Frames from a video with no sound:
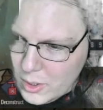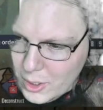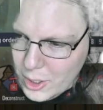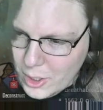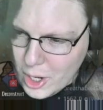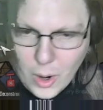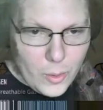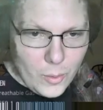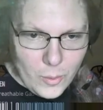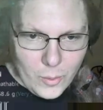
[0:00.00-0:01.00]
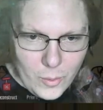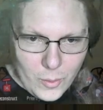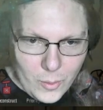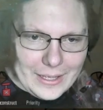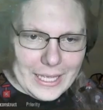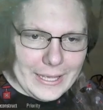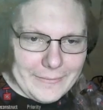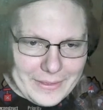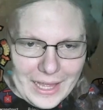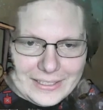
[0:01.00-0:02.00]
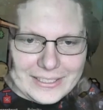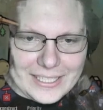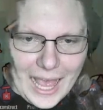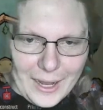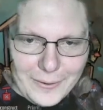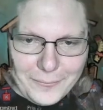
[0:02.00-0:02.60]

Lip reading: No. If that sand